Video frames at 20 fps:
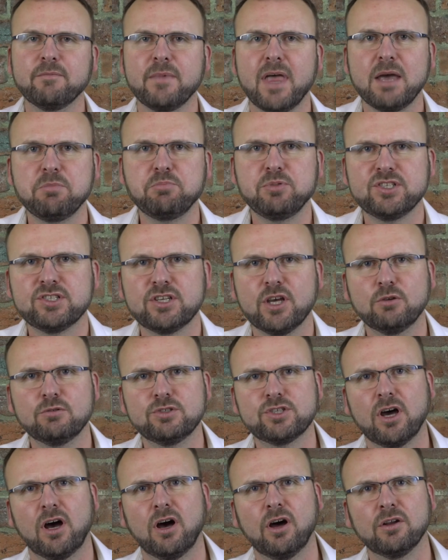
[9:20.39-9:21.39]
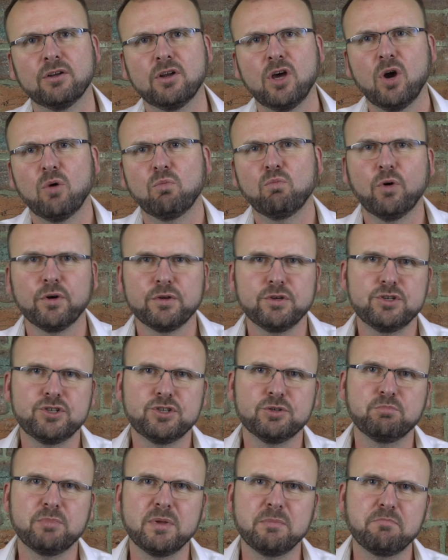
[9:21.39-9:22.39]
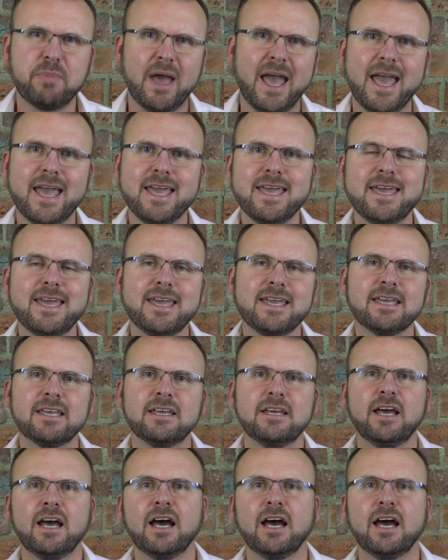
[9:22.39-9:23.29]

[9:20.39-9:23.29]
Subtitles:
episodes on what you should be paying,